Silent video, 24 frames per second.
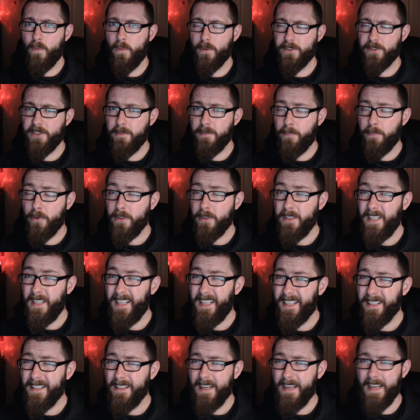What's important
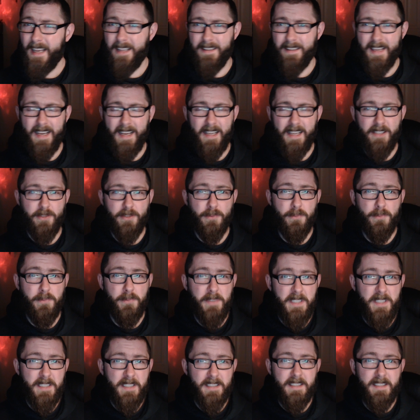here, and that is
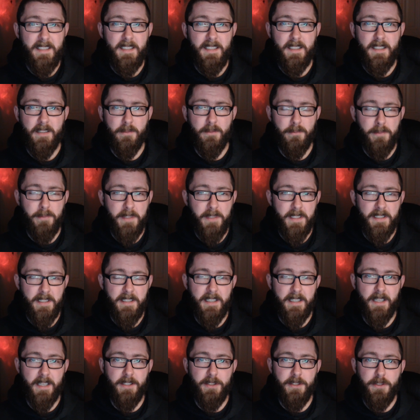really,
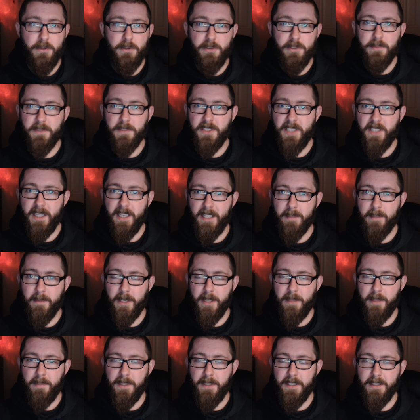really a huge mistake in
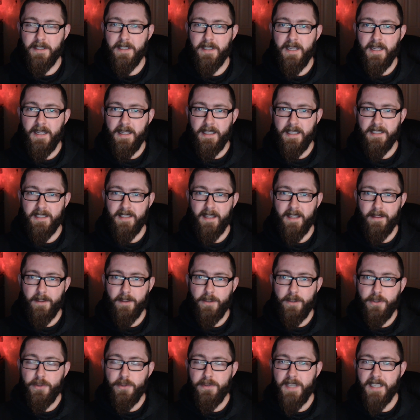my opinion, is that
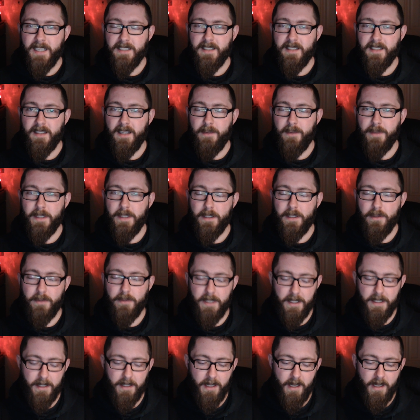the 2 decks that they've
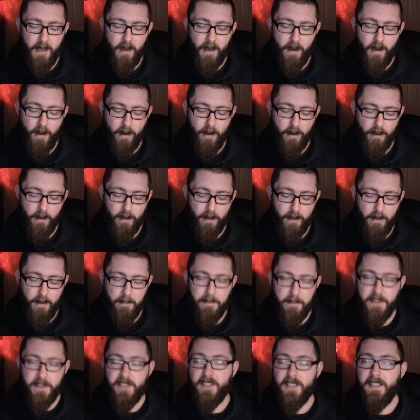included
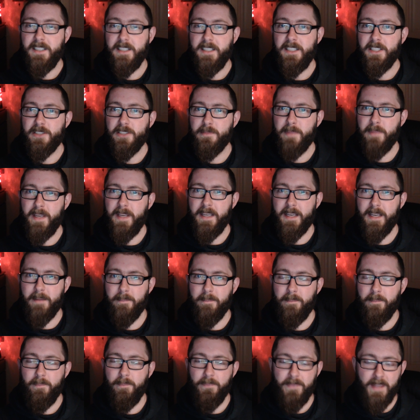are Miscellaneous
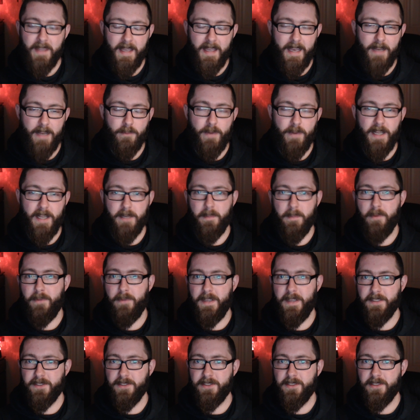Mayhem and Random
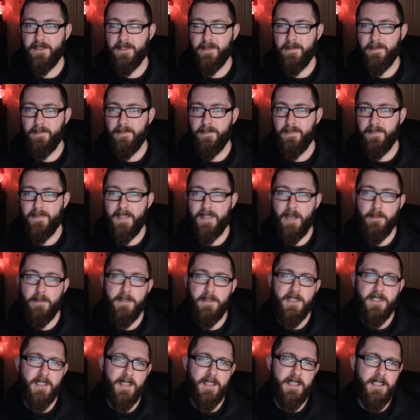Events. Now,
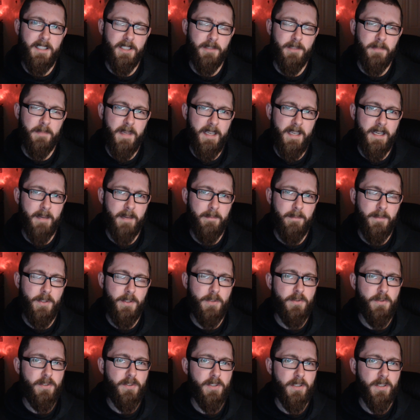Miscellaneous Mayhem
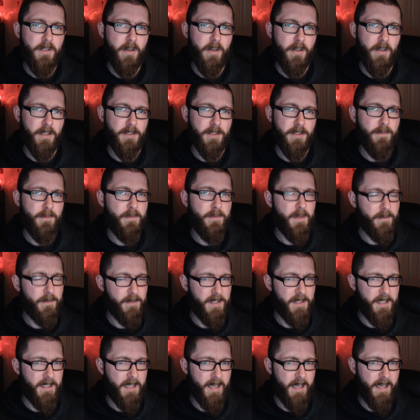used to cost
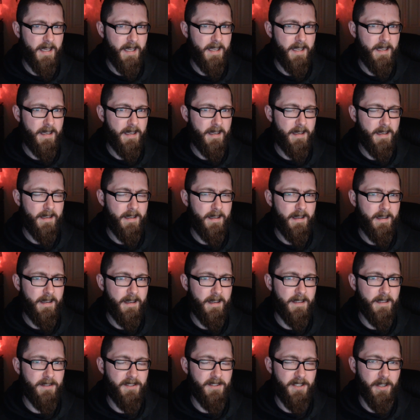50k
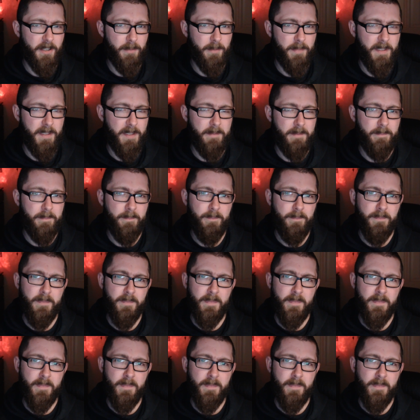in CRP.